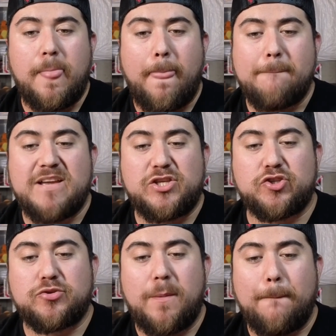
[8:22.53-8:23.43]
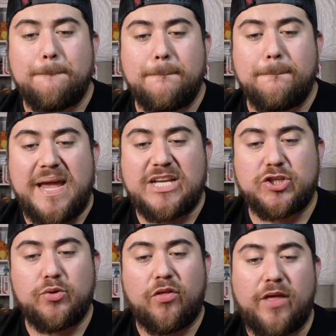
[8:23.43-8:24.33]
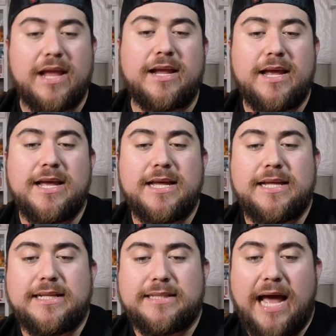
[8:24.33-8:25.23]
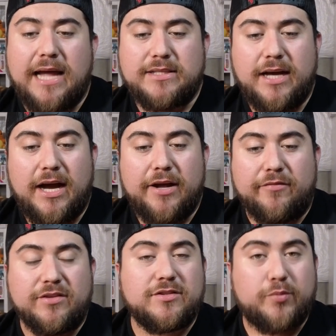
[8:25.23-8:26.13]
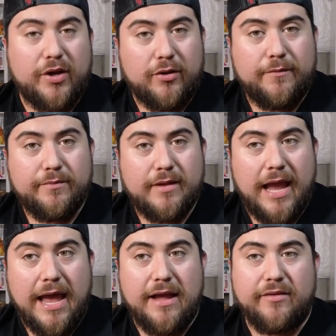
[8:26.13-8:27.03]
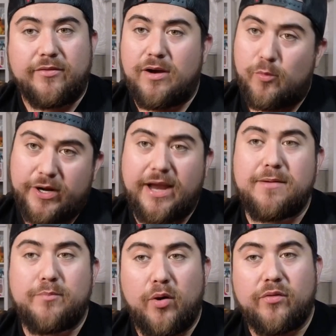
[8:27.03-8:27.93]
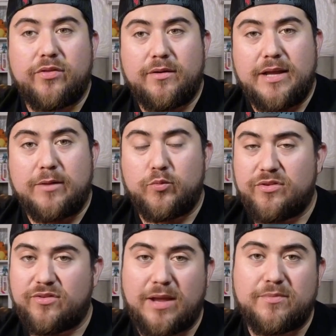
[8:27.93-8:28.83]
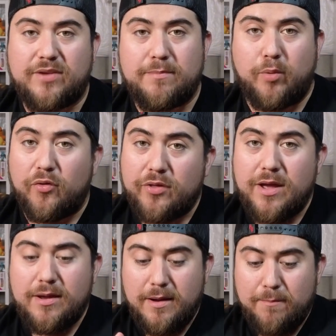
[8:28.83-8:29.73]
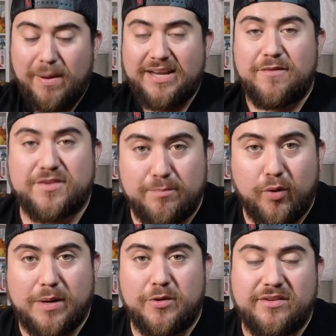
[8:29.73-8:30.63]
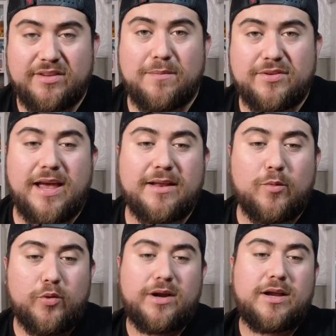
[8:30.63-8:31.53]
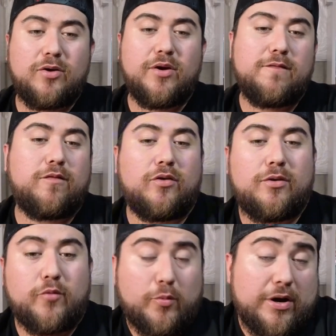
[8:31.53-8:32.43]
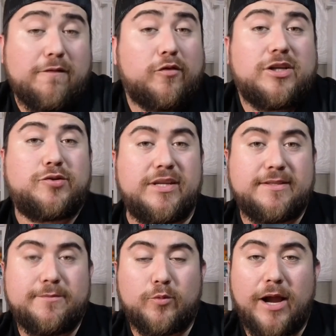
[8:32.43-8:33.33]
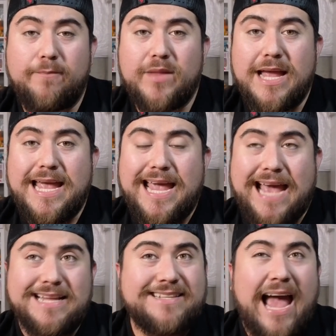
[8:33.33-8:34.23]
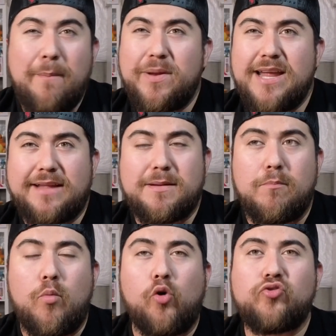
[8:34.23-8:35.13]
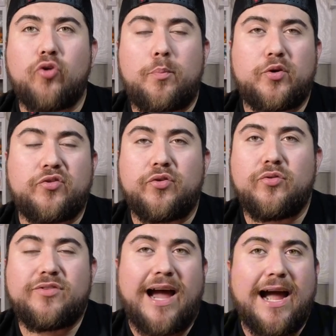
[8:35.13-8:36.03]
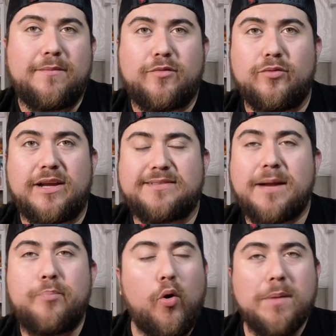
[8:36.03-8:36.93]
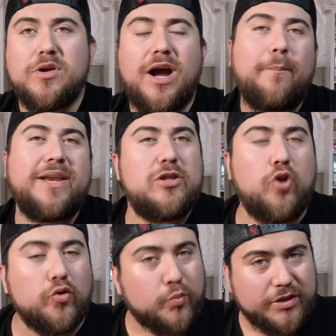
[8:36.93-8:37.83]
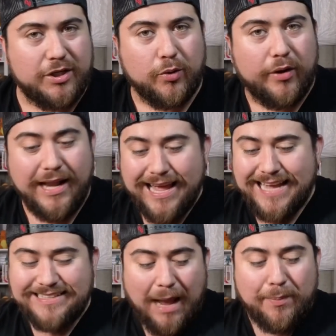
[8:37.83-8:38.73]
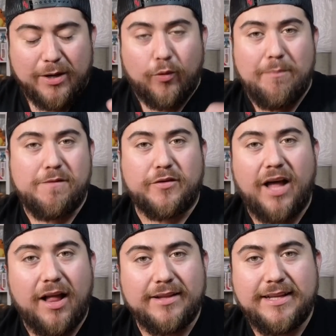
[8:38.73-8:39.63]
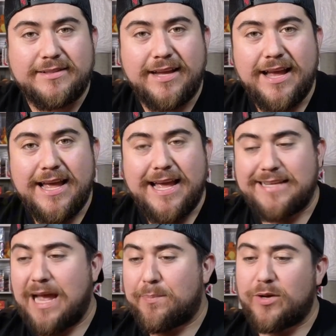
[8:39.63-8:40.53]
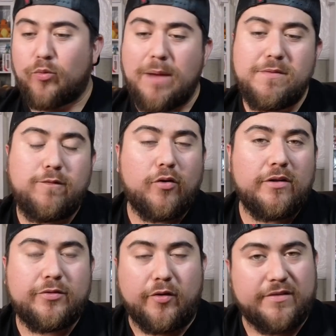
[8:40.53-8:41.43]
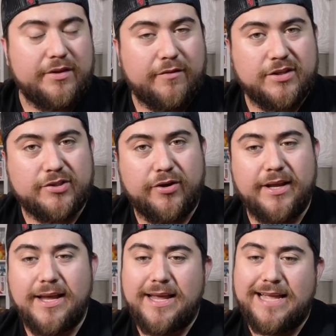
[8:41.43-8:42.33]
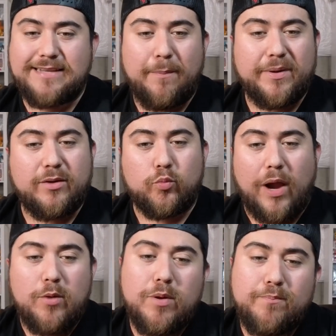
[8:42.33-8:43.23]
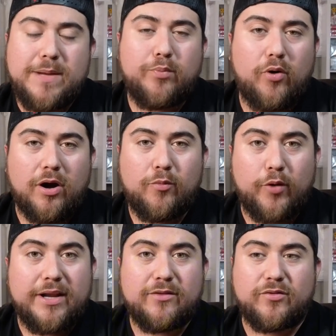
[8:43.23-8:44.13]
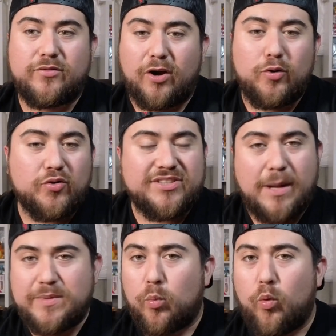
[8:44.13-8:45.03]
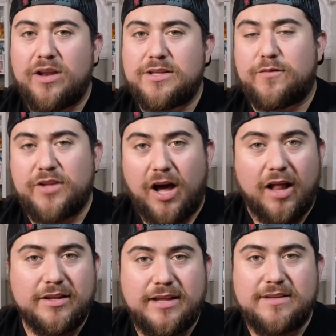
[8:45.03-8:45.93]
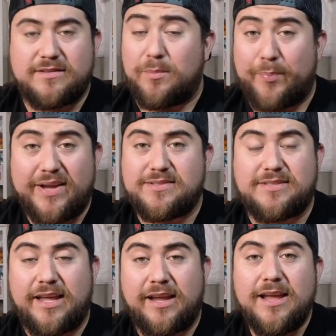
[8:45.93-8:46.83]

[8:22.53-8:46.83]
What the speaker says: it just makes you think that if this is real and we're getting both in the same set, both magnificent Pokemon in the same set, we're in for a treat, right? And it's happening at the most opportune time too. Like, it's like Pokemon Company knows what they're doing. It's happening right before the holidays. It's happening right before the 30th anniversary. It's happening right when people are ready to start losing up their wallets for the holidays. Is the biggest thing.